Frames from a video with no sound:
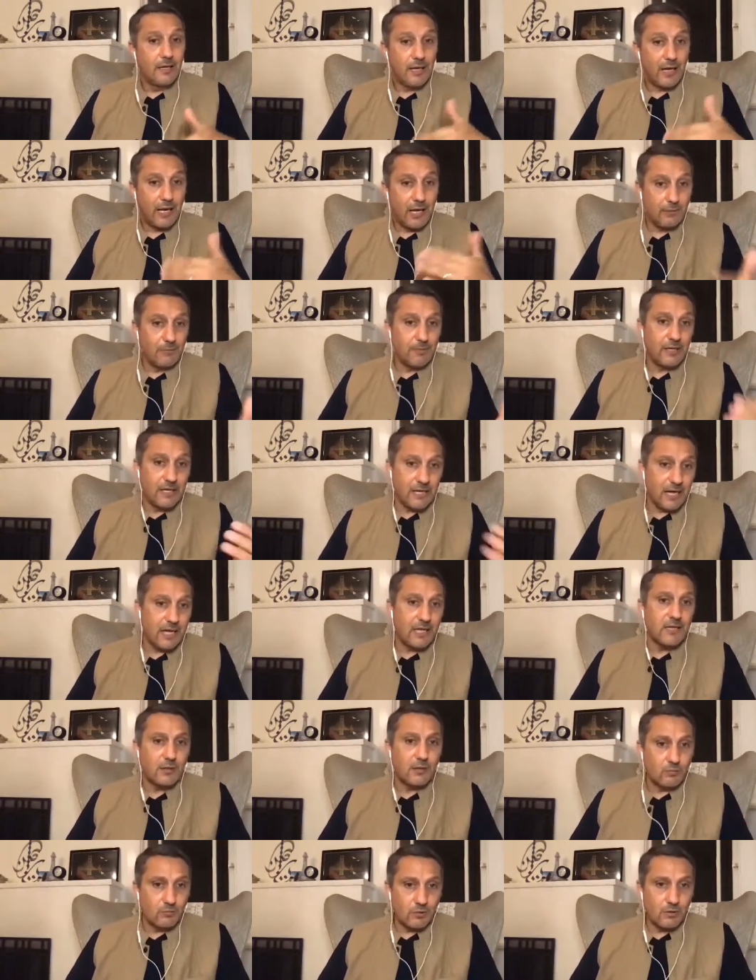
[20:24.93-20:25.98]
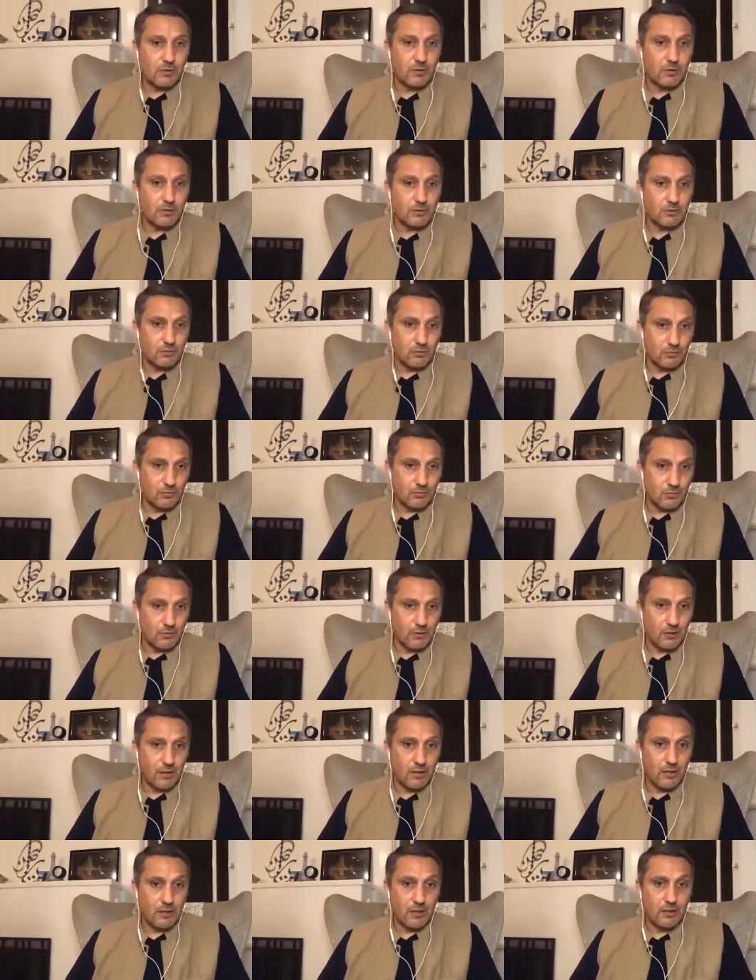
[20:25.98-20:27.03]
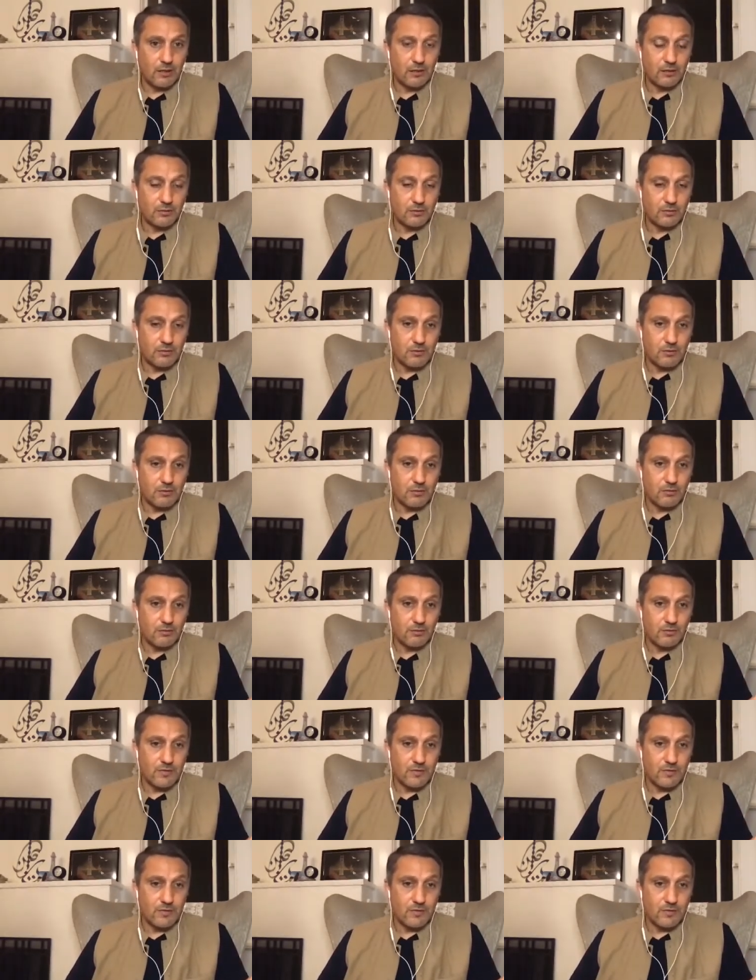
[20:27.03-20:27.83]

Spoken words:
I began the work to